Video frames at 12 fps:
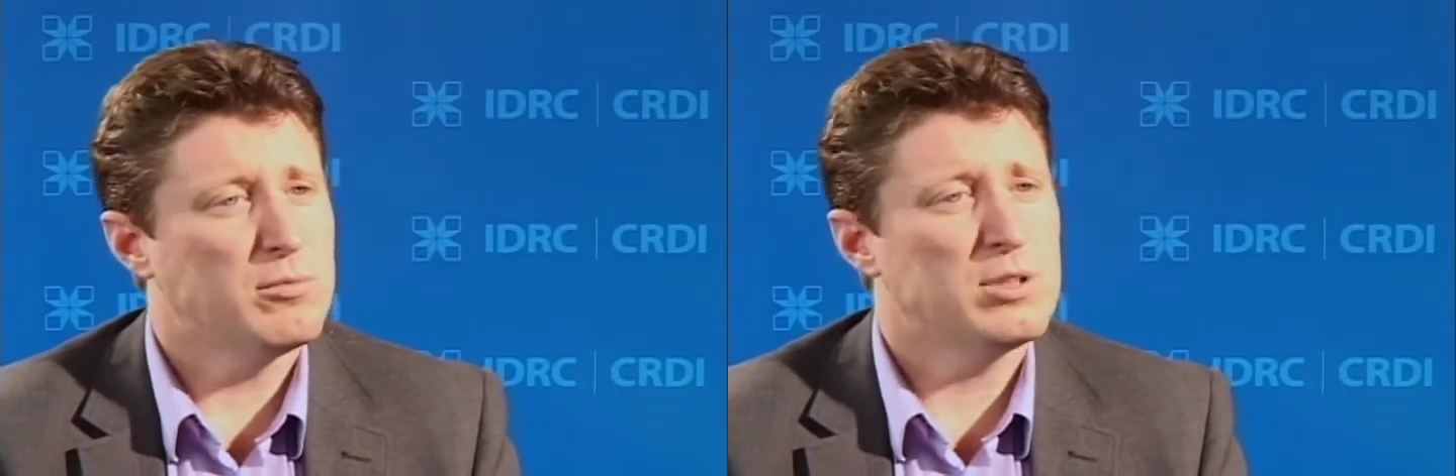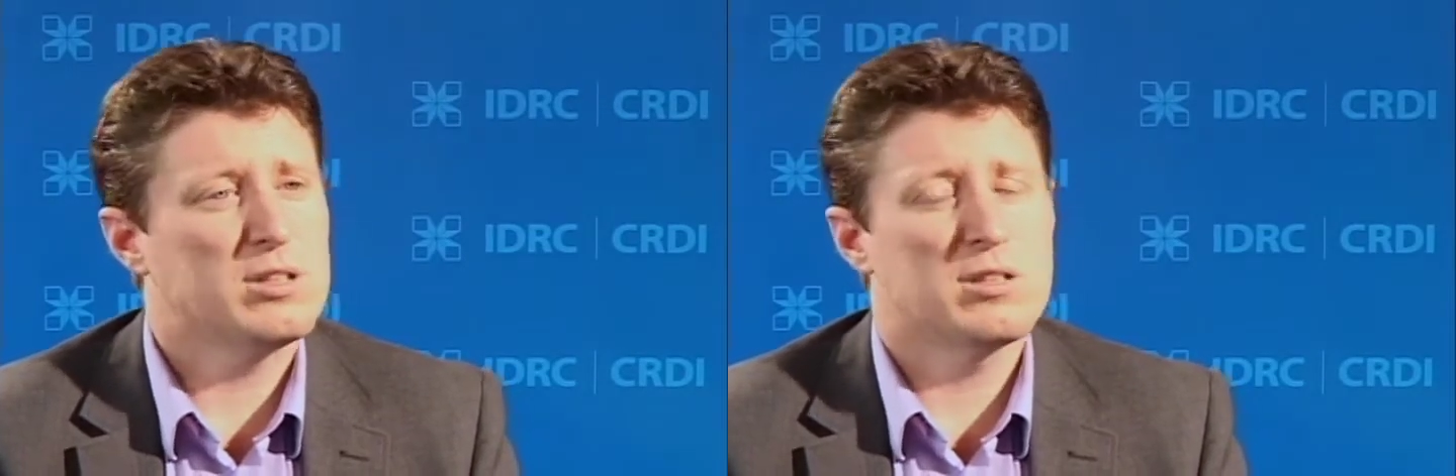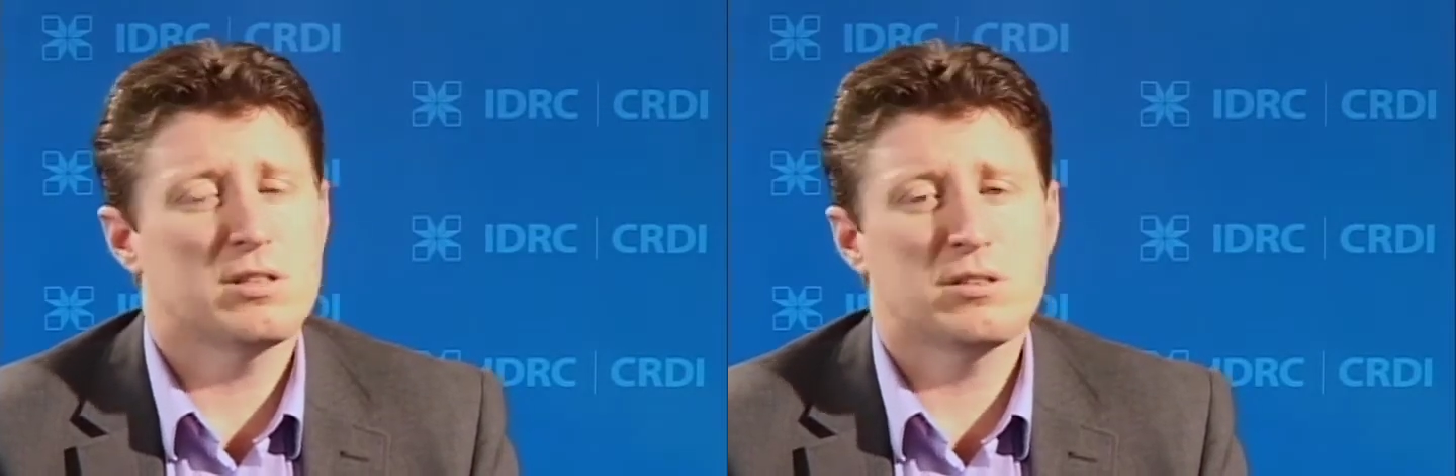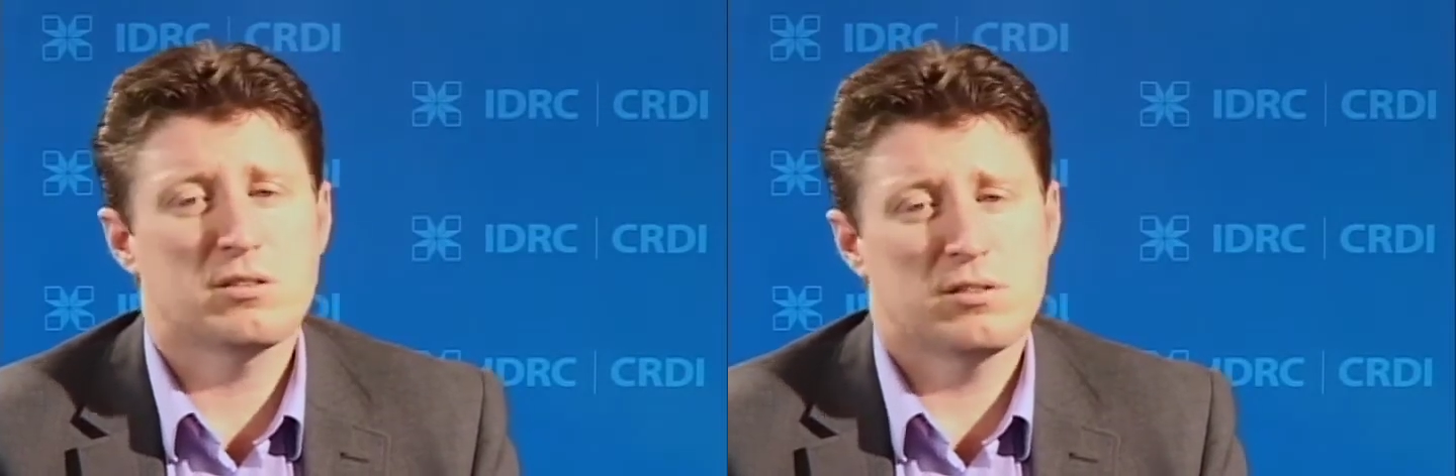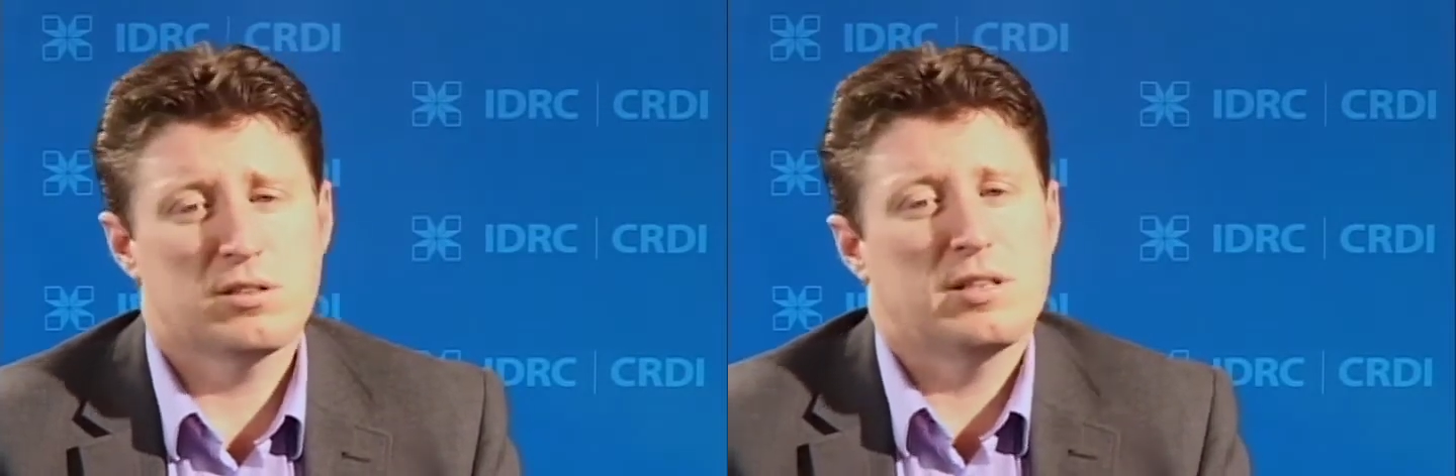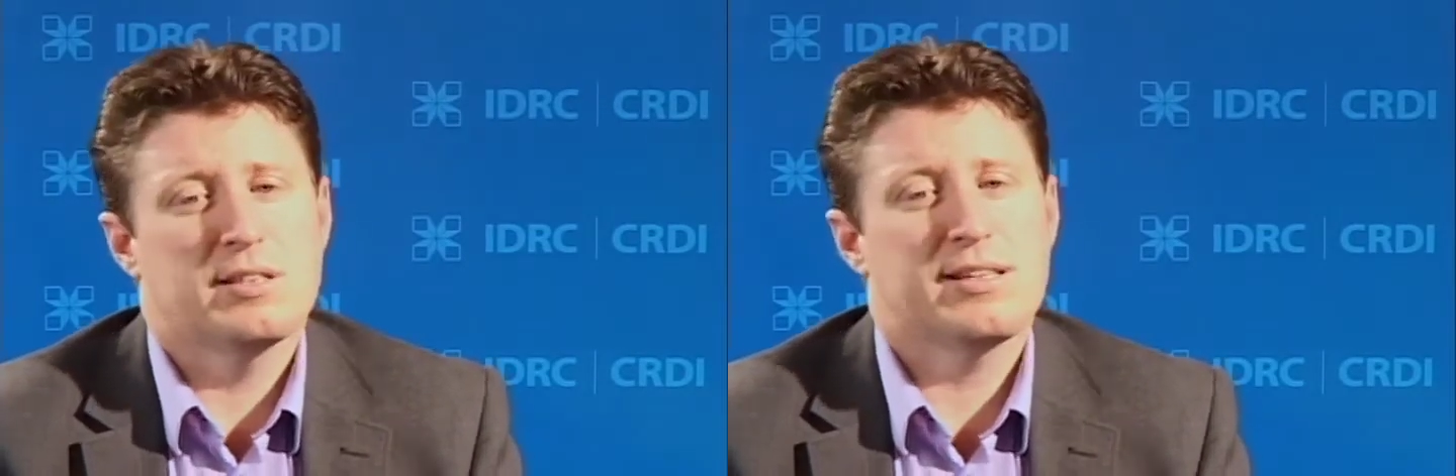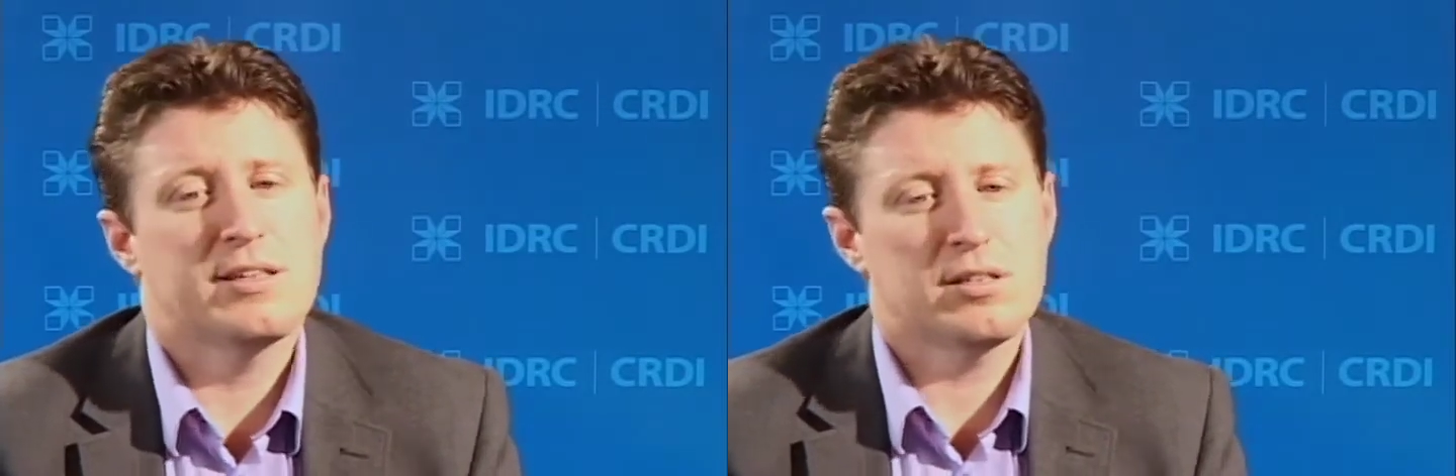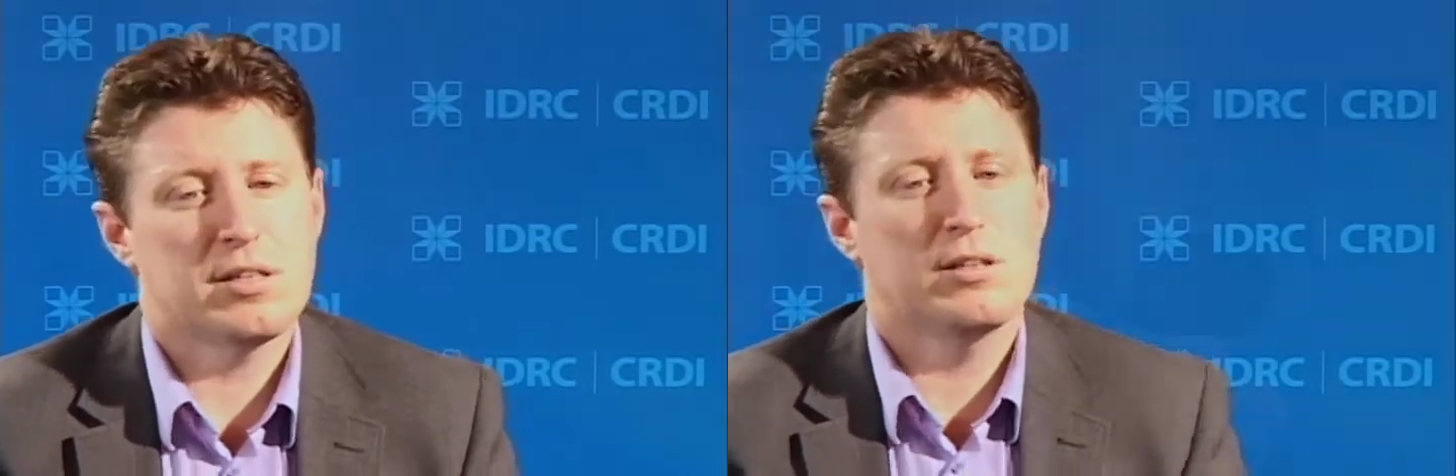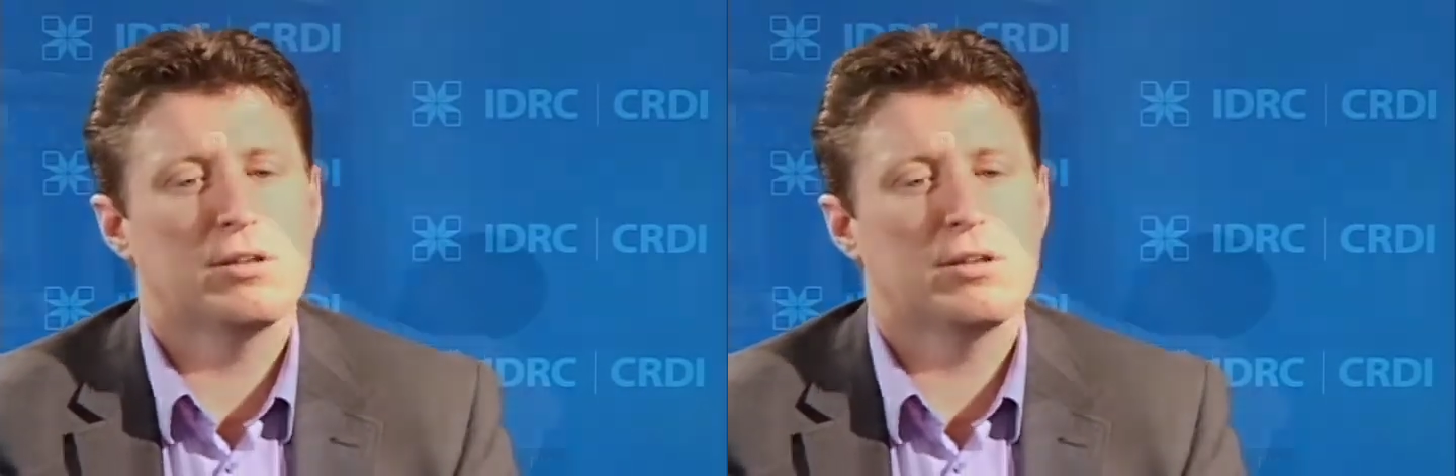which is essentially